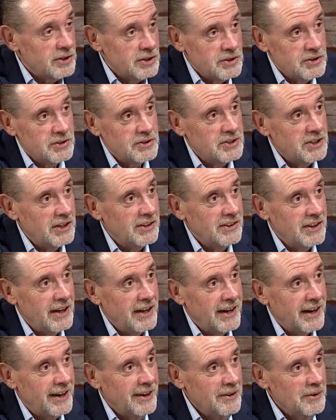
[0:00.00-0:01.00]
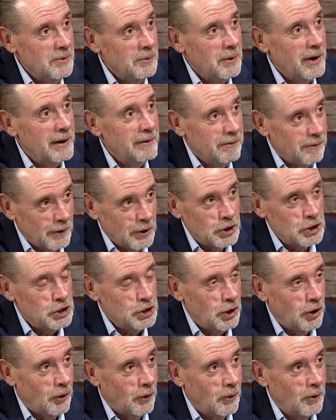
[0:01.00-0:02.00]
let's just get that out of the way first
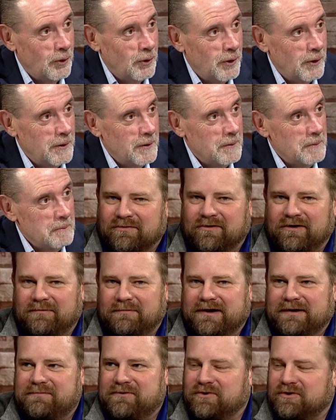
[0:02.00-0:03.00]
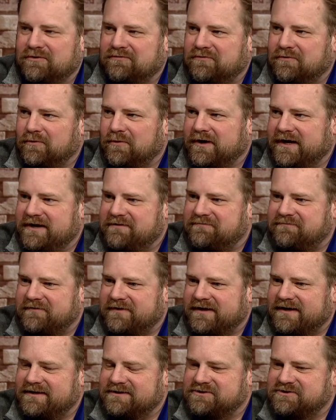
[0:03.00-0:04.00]
show. Sure. Well, my beautiful wife,
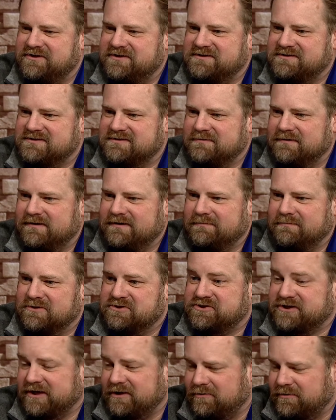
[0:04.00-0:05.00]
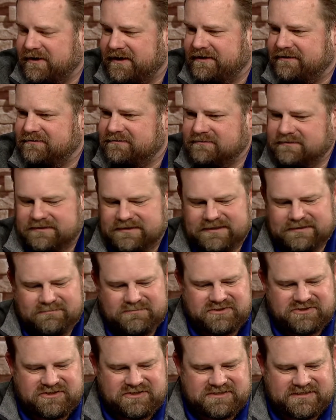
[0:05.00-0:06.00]
uh, she's uh, Michelle Randall.
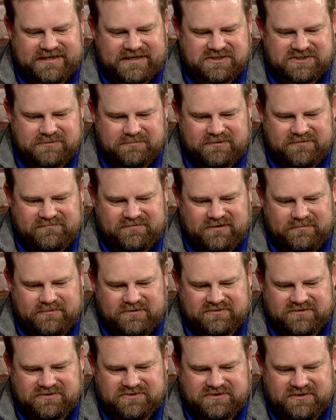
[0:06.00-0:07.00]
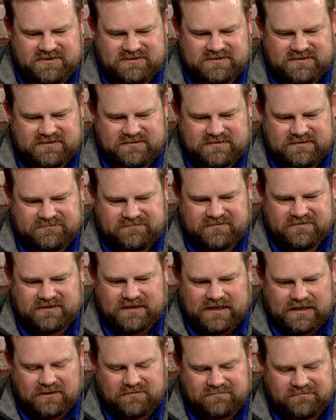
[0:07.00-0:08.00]
Um, she's actually been very busy. She is a, a
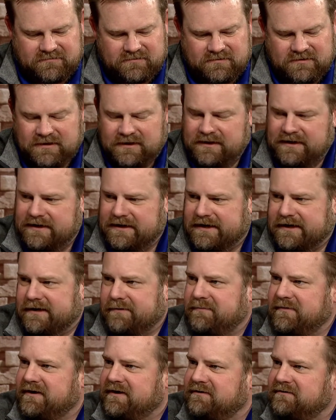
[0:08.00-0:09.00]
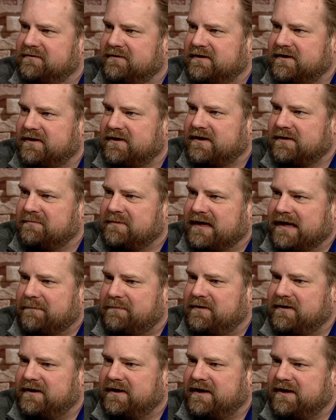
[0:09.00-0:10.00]
photographer, um, and uh, I'm
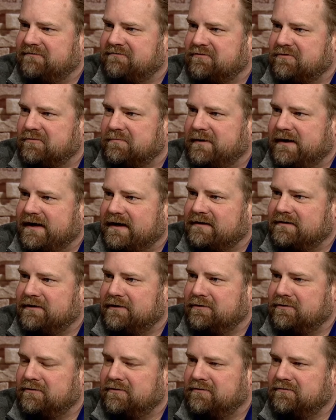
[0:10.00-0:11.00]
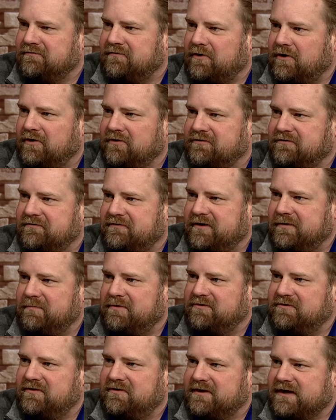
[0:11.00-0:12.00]
happy to have her back now. The fall is a very
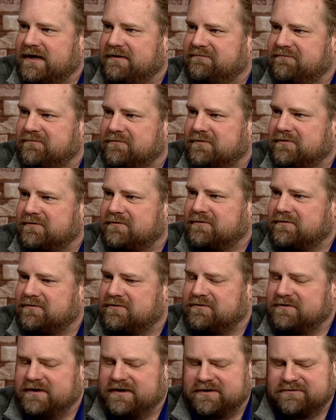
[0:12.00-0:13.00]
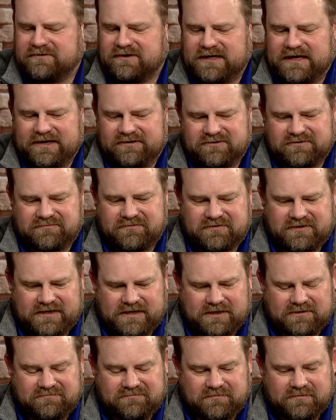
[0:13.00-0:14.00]
busy time for her as a, as a
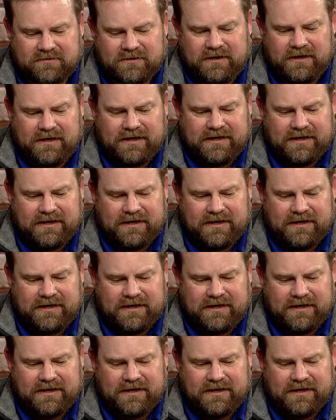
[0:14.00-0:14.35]
photographer,